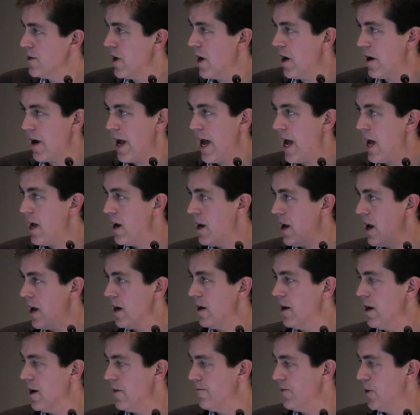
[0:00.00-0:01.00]
So,
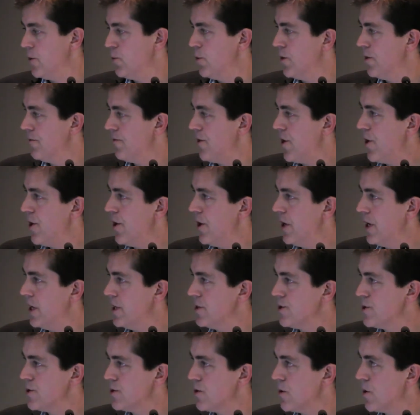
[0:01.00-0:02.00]
and a lot of you would have
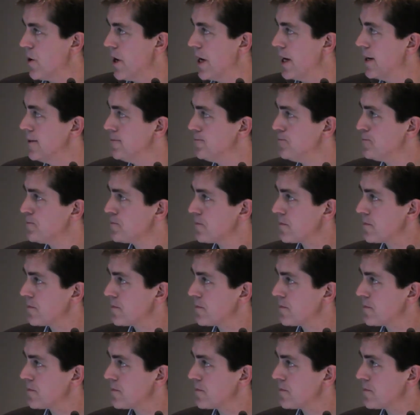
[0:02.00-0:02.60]
heard his story.